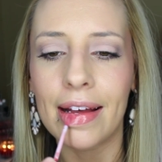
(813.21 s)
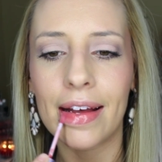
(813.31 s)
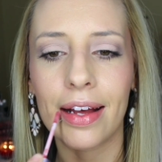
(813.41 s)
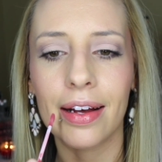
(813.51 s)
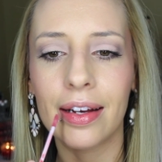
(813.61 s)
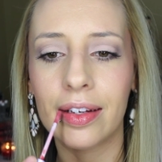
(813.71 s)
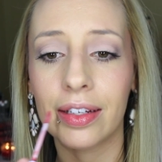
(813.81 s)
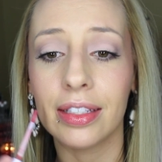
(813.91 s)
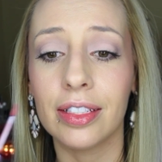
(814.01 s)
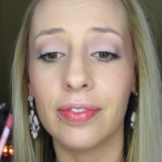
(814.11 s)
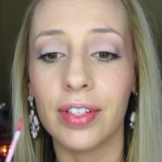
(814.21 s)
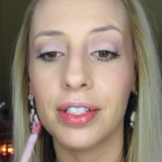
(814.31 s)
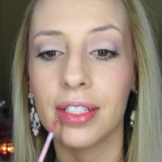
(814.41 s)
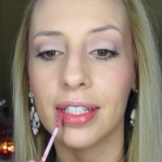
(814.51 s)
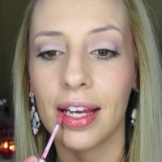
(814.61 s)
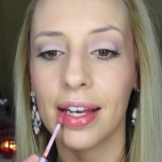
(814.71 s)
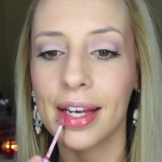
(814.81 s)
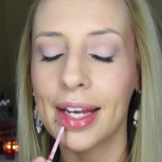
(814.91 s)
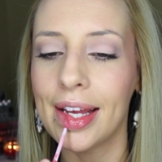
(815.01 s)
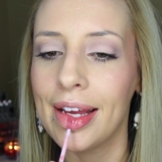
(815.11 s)
Oh, this feels
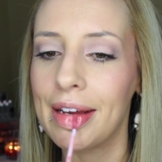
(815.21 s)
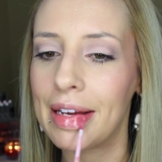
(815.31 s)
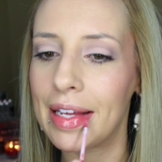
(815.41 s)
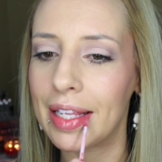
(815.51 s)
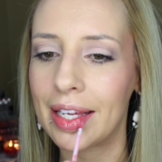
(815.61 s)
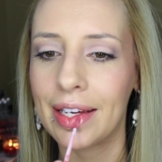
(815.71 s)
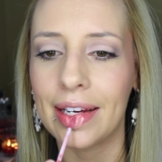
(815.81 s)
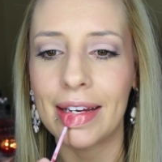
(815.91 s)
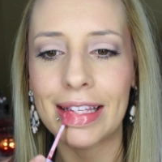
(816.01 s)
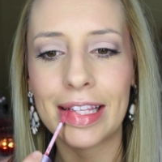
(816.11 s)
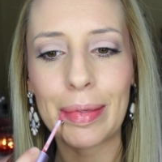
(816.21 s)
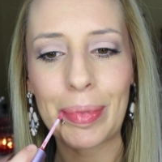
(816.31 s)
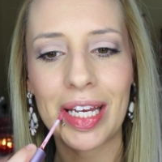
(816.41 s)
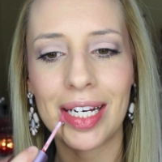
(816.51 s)
like a lip